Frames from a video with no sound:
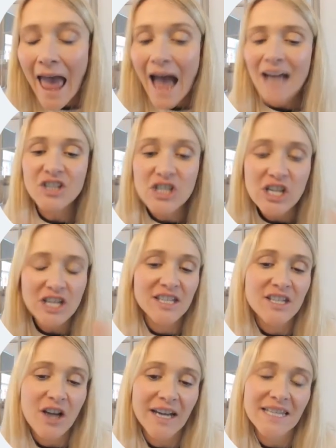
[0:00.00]
and just
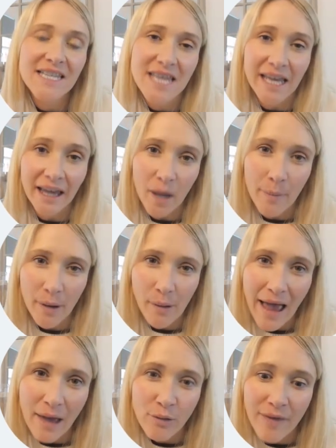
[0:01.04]
starting to think about
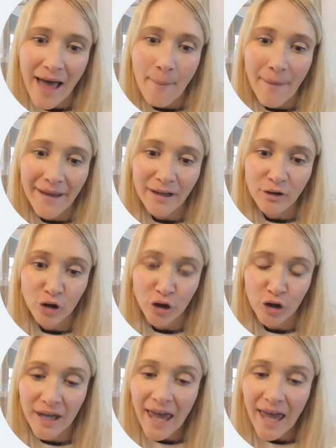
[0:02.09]
how that might look